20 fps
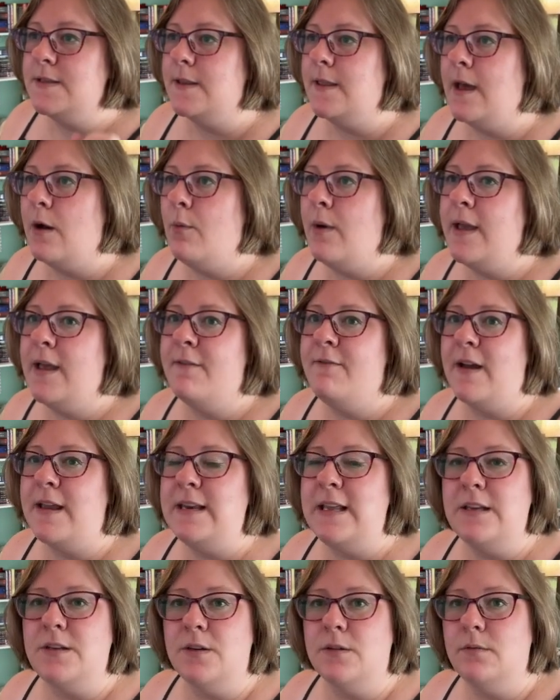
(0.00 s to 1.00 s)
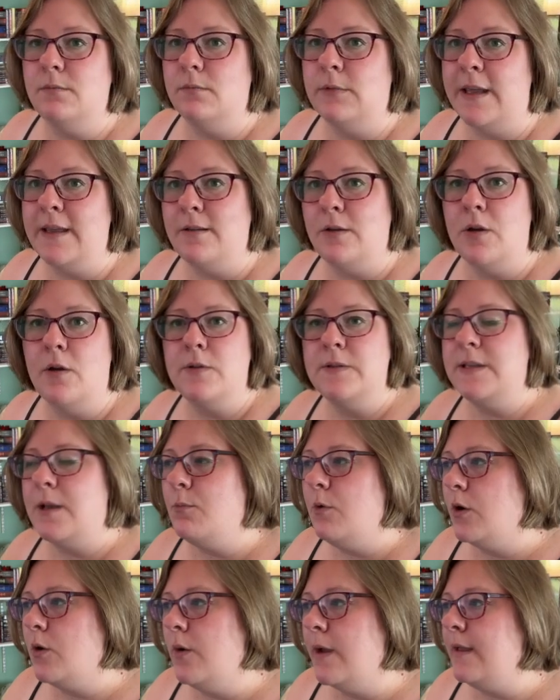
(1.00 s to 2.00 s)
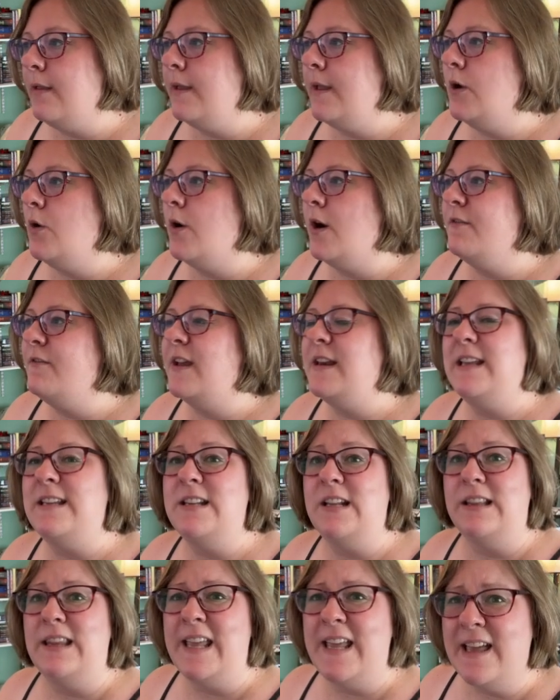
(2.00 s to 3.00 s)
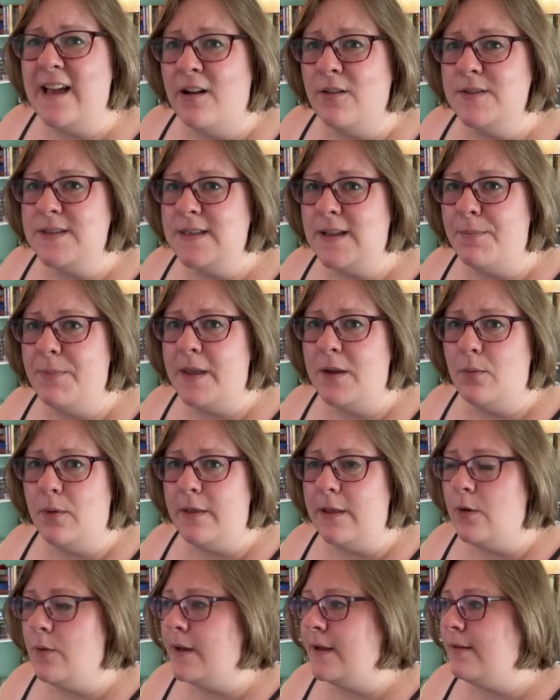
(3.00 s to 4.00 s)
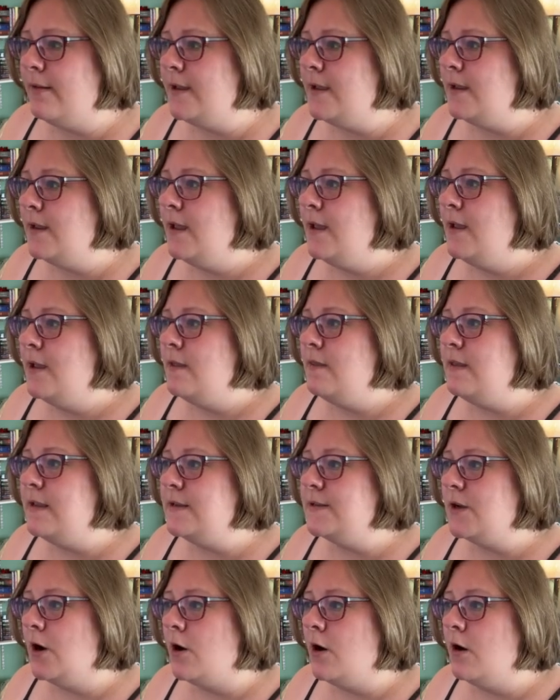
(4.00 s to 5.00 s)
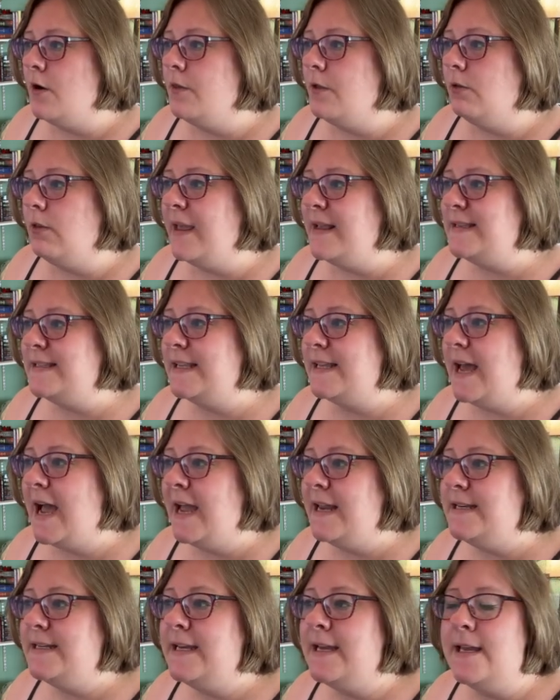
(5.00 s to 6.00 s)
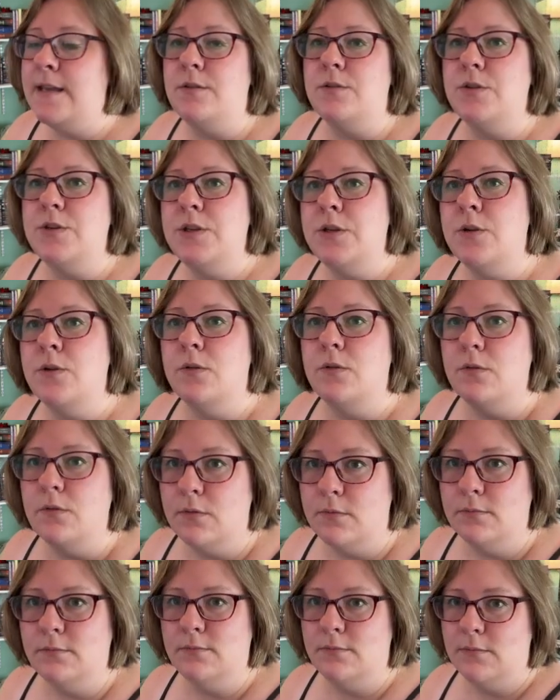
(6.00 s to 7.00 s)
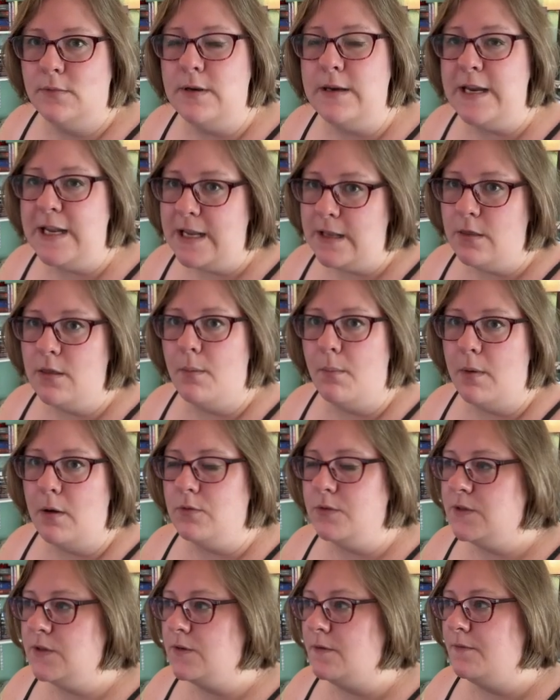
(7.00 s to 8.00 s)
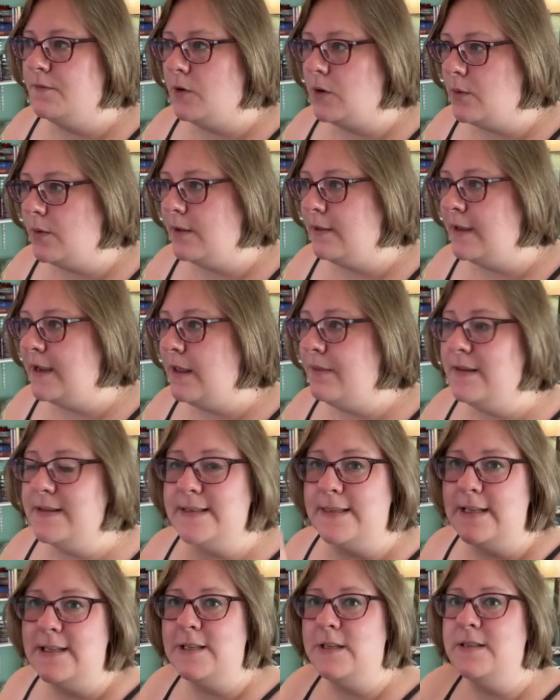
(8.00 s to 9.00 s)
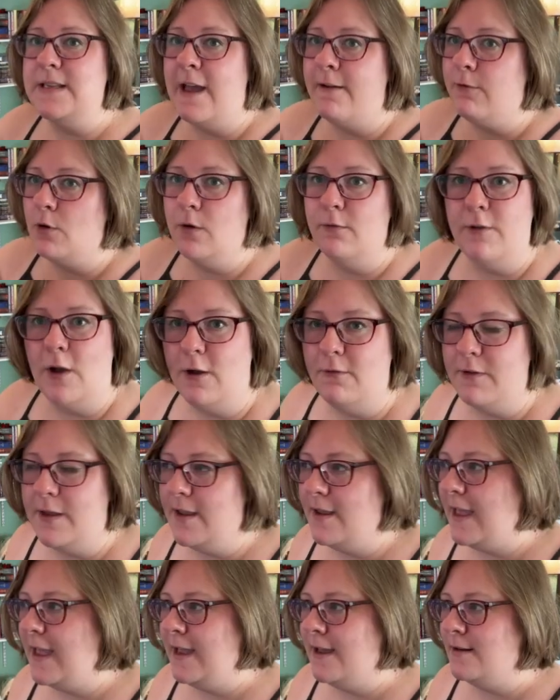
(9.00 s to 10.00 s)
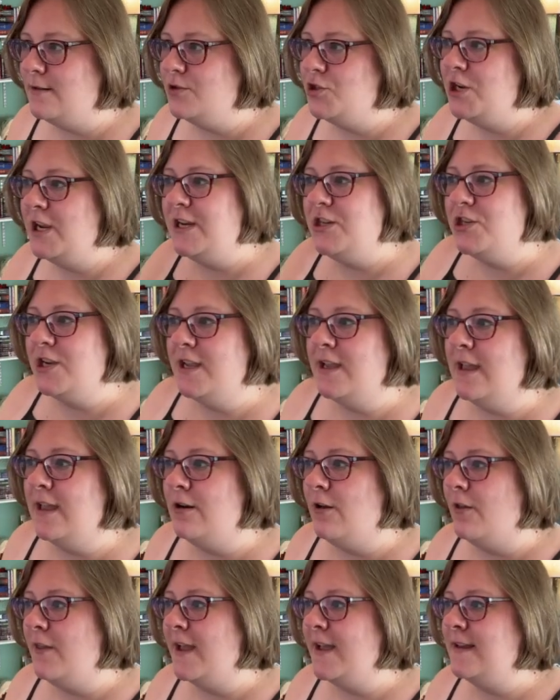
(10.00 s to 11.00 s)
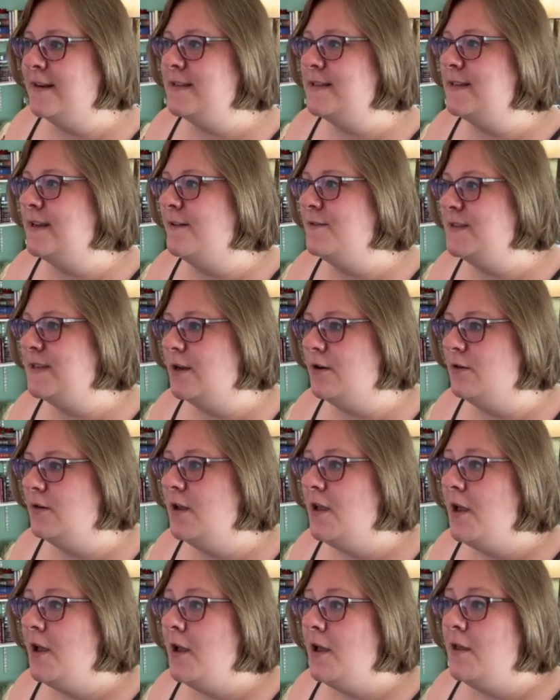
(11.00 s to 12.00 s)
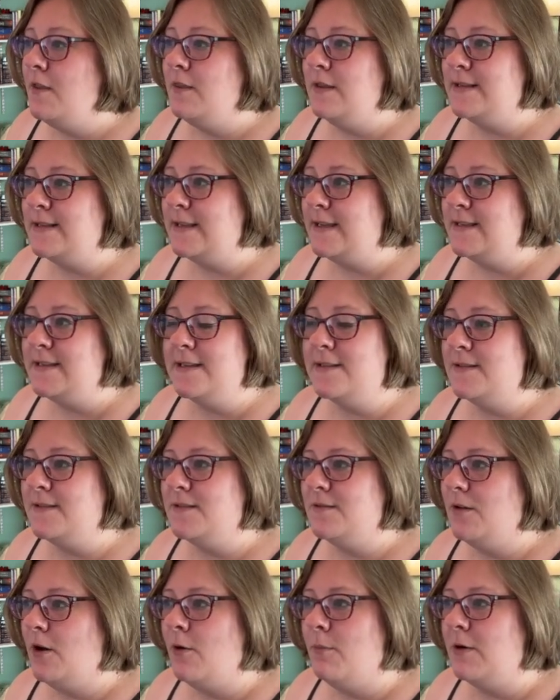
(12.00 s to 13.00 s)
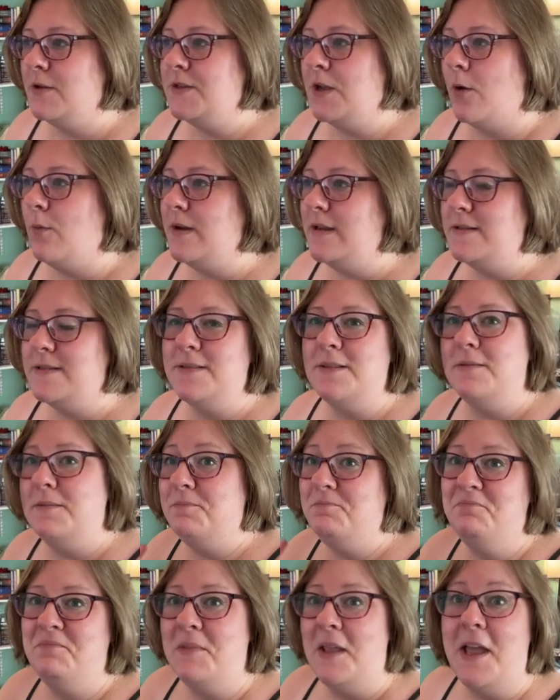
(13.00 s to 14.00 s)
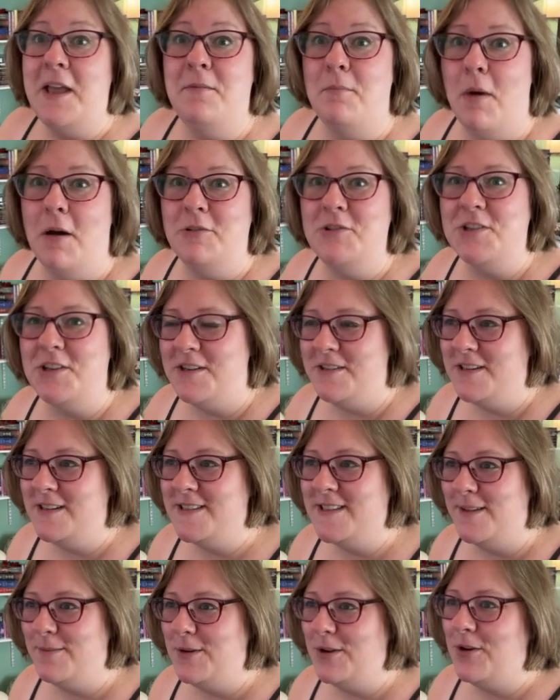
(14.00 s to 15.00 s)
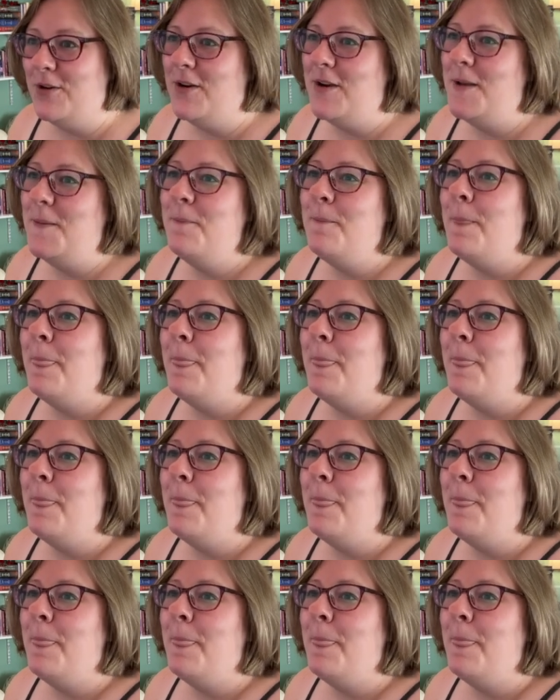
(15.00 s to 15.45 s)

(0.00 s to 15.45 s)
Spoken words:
that way, if I need to like go somewhere quickly, or if I need to link out something really quickly, these are the links that I tend to need the most frequently. And this list is ever evolving and changing and all that kind of stuff. So this list is almost always in motion to some degree.